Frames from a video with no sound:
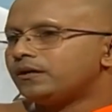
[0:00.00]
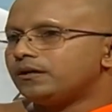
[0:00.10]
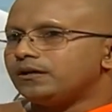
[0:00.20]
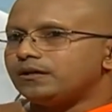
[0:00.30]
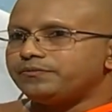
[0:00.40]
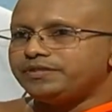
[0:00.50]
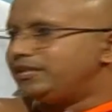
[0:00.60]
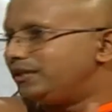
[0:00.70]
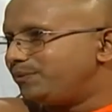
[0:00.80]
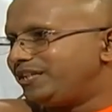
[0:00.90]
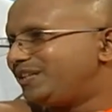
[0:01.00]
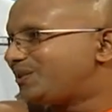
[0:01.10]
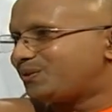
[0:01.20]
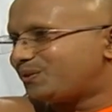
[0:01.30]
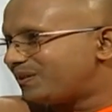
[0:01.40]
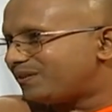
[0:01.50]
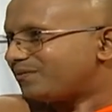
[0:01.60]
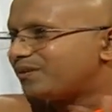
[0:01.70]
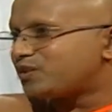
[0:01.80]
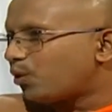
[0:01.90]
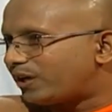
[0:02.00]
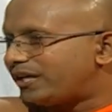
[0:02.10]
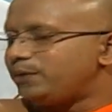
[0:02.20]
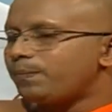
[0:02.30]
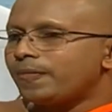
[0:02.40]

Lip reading: within a minute or shortly.